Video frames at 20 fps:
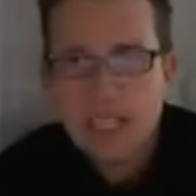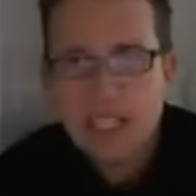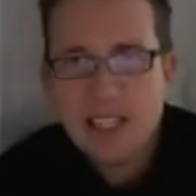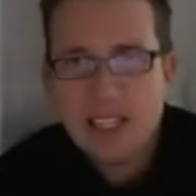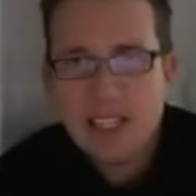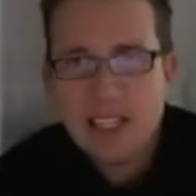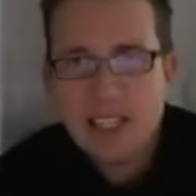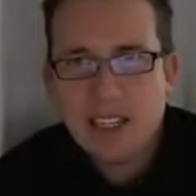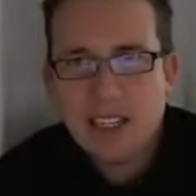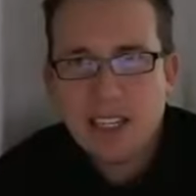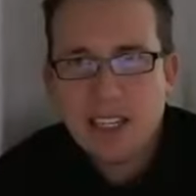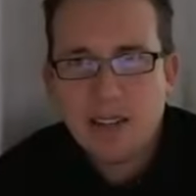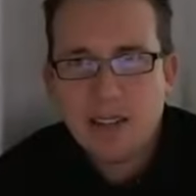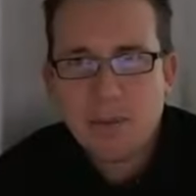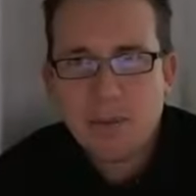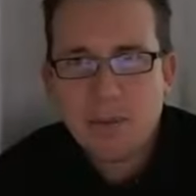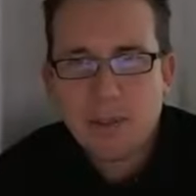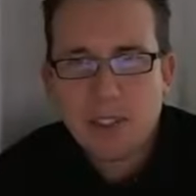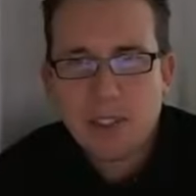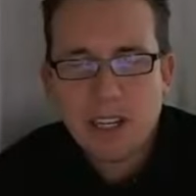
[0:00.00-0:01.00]
do
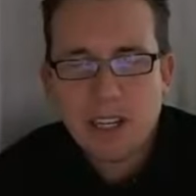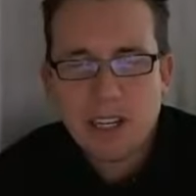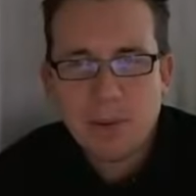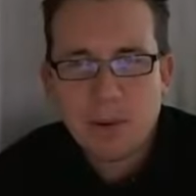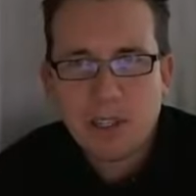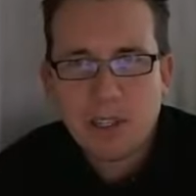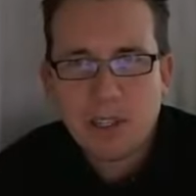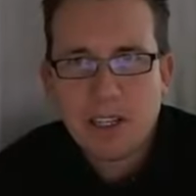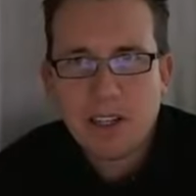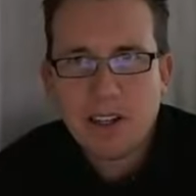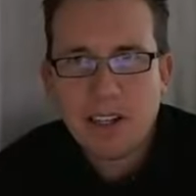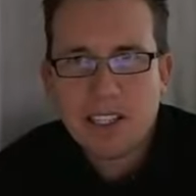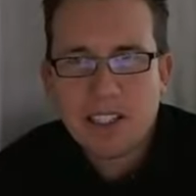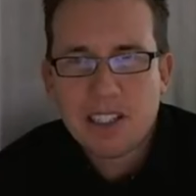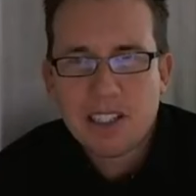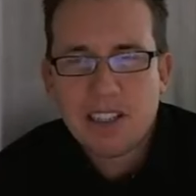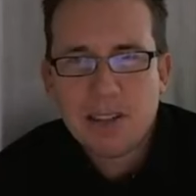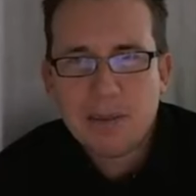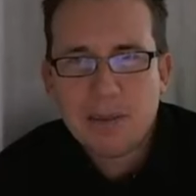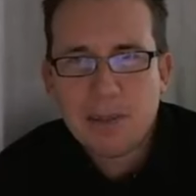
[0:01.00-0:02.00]
any client work at all.
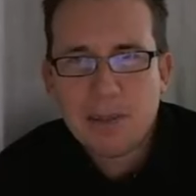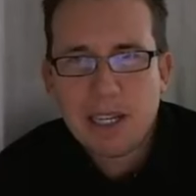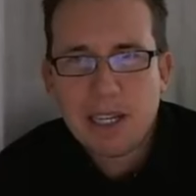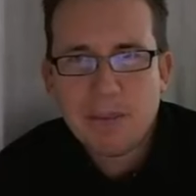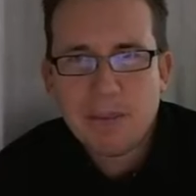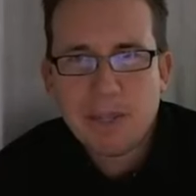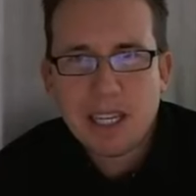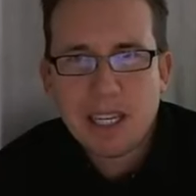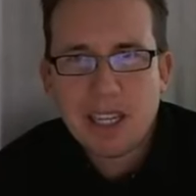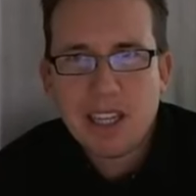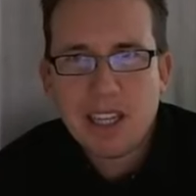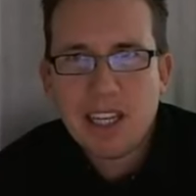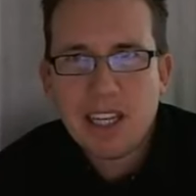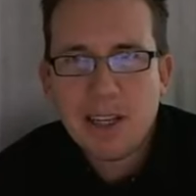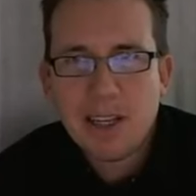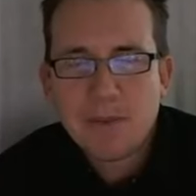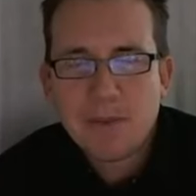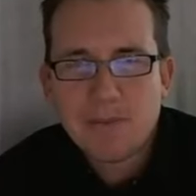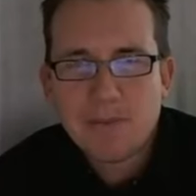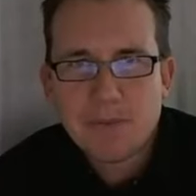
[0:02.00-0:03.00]
That's not my
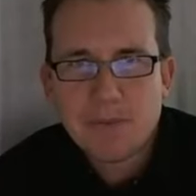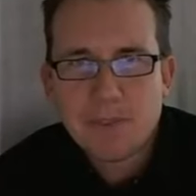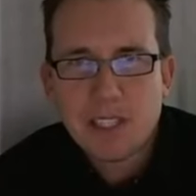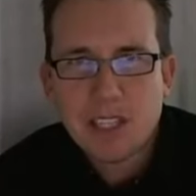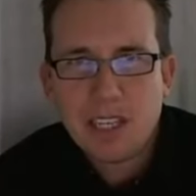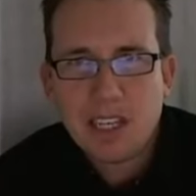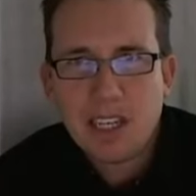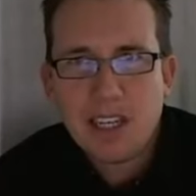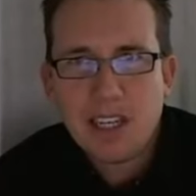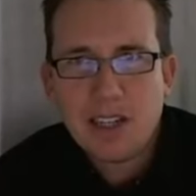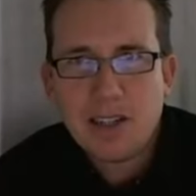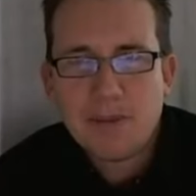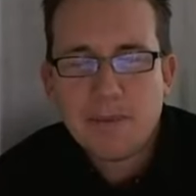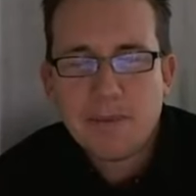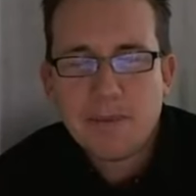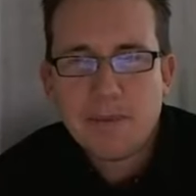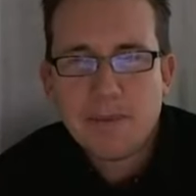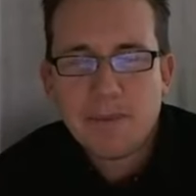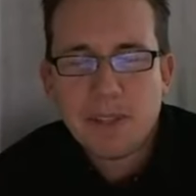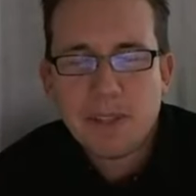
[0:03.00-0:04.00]
thing.
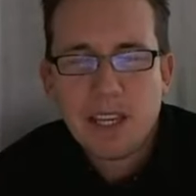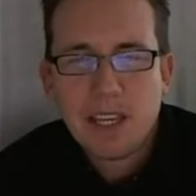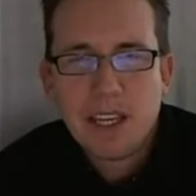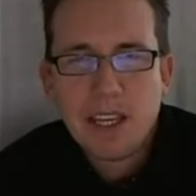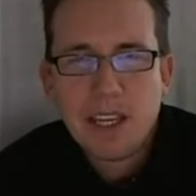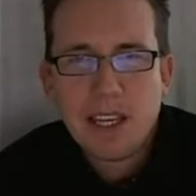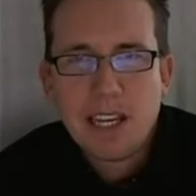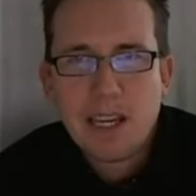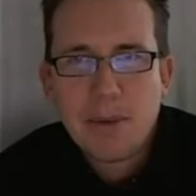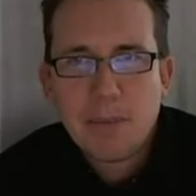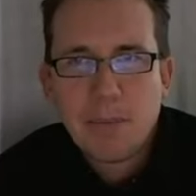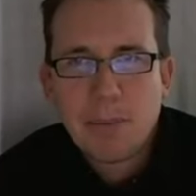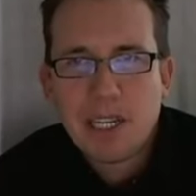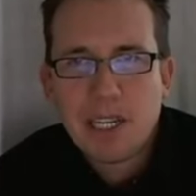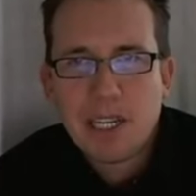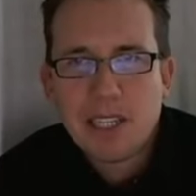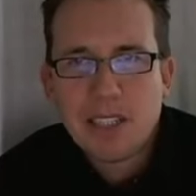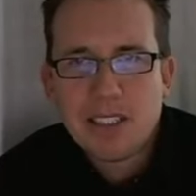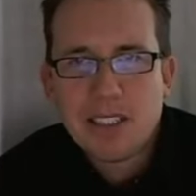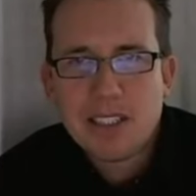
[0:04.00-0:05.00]
But,
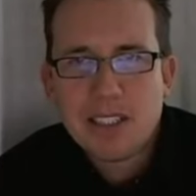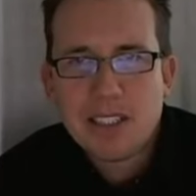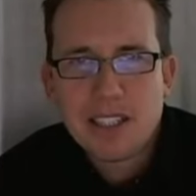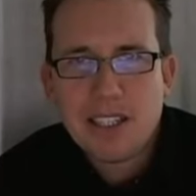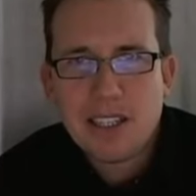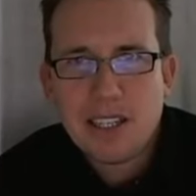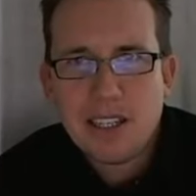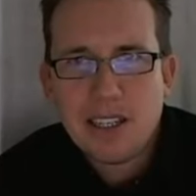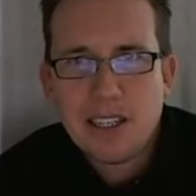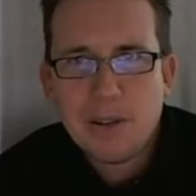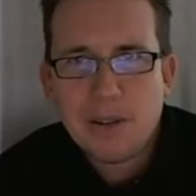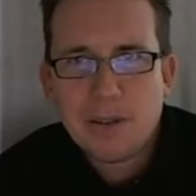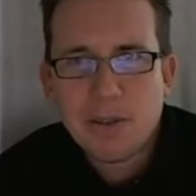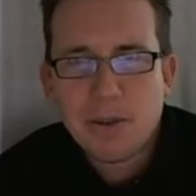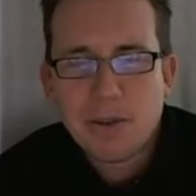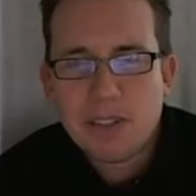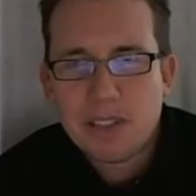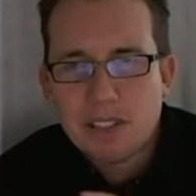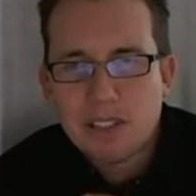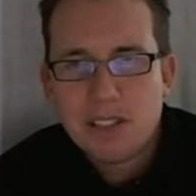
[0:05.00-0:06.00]
of
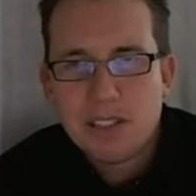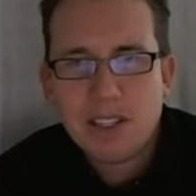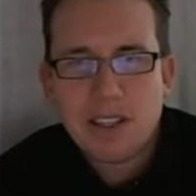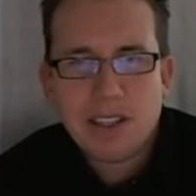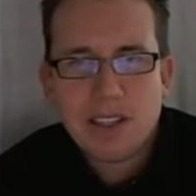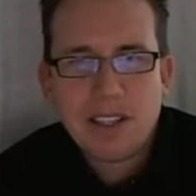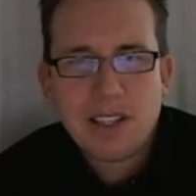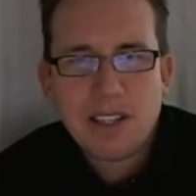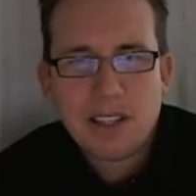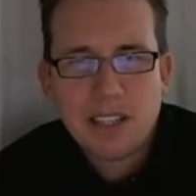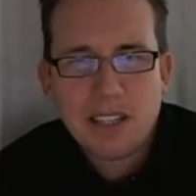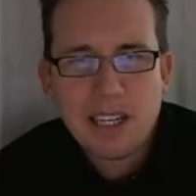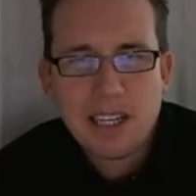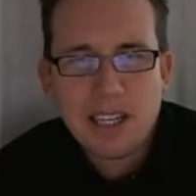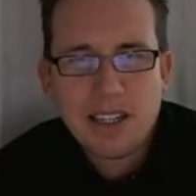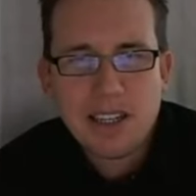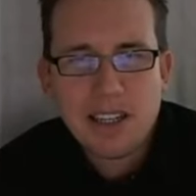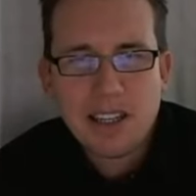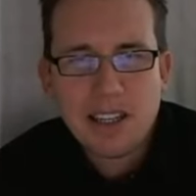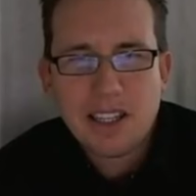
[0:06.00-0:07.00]
course, there's not
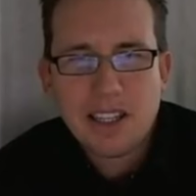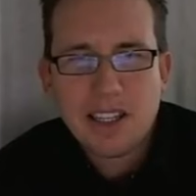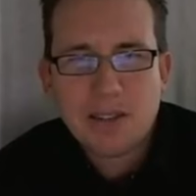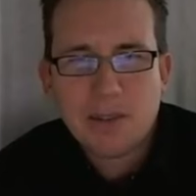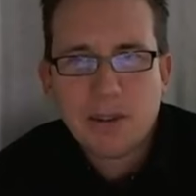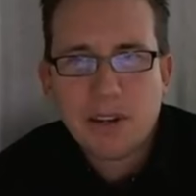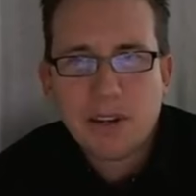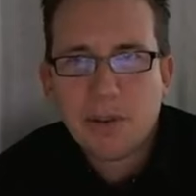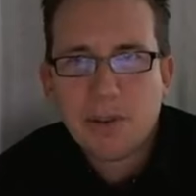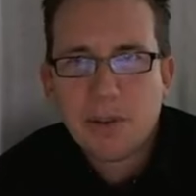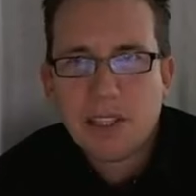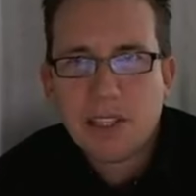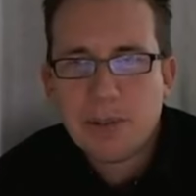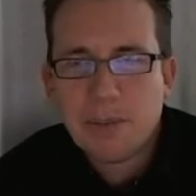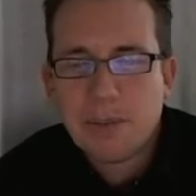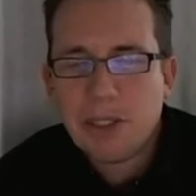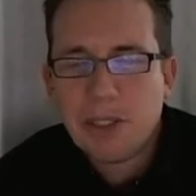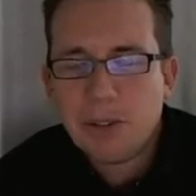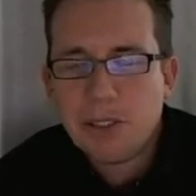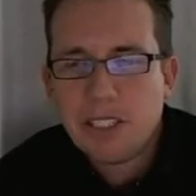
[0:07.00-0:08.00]
a thing wrong
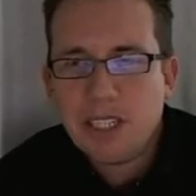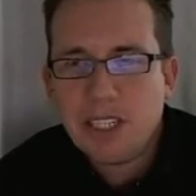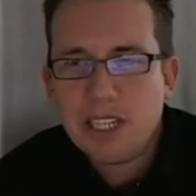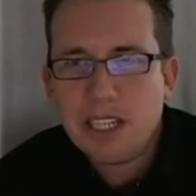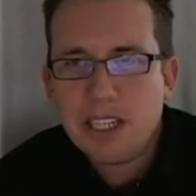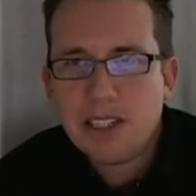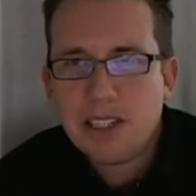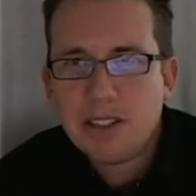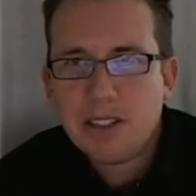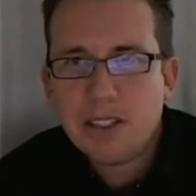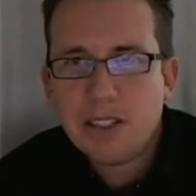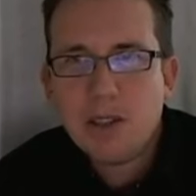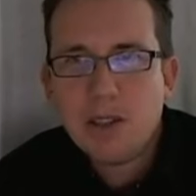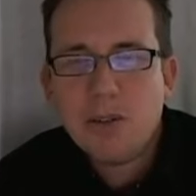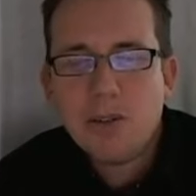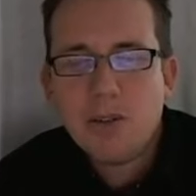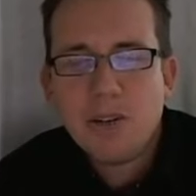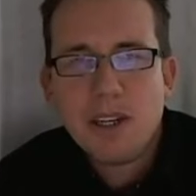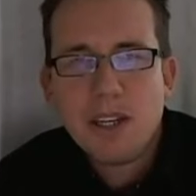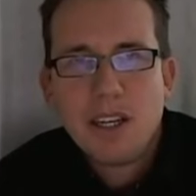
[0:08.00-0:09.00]
with it. I'm interested in it.
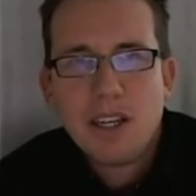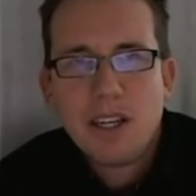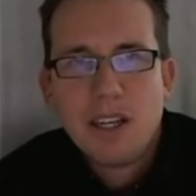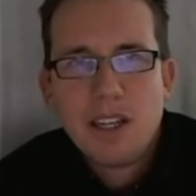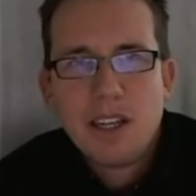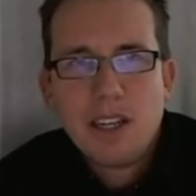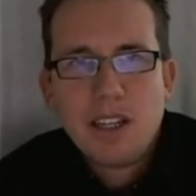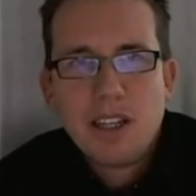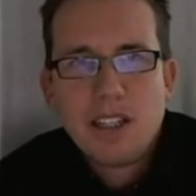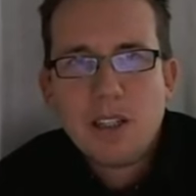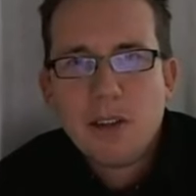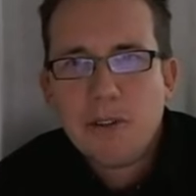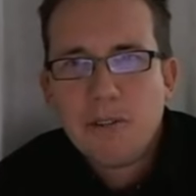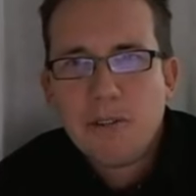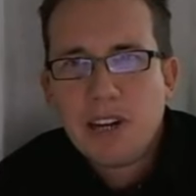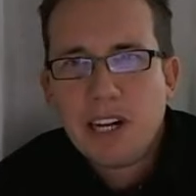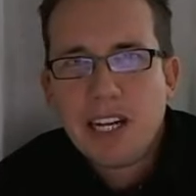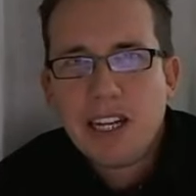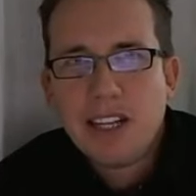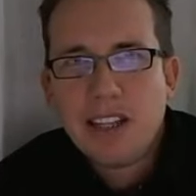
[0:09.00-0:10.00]
Do you
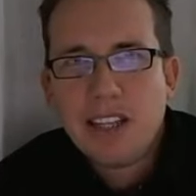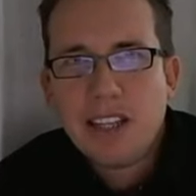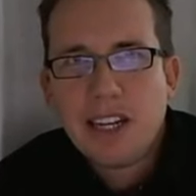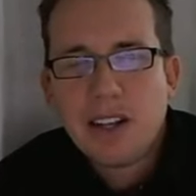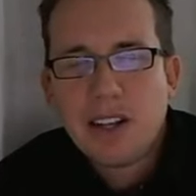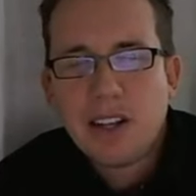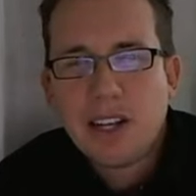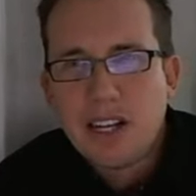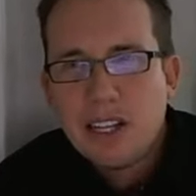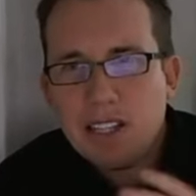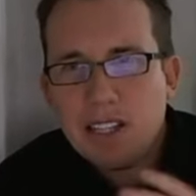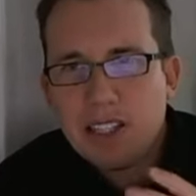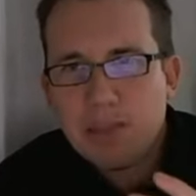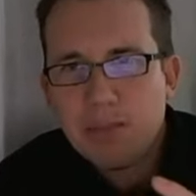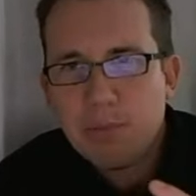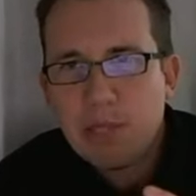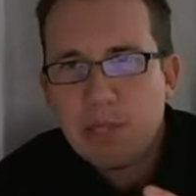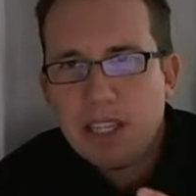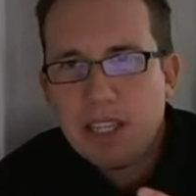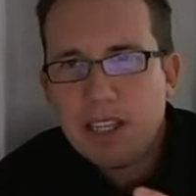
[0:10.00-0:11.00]
find that a lot of these
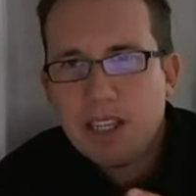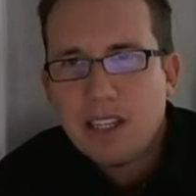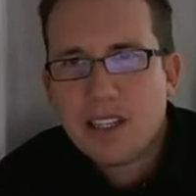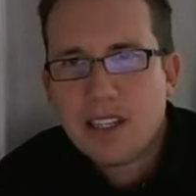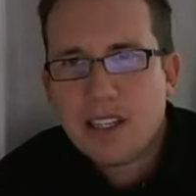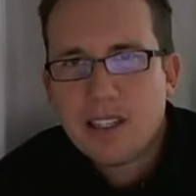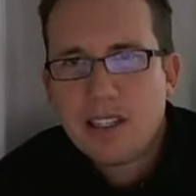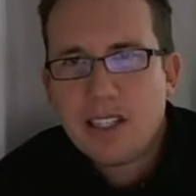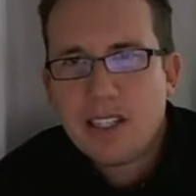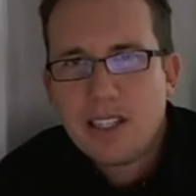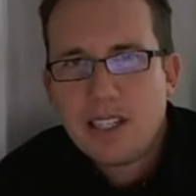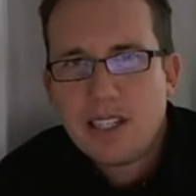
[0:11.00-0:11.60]
big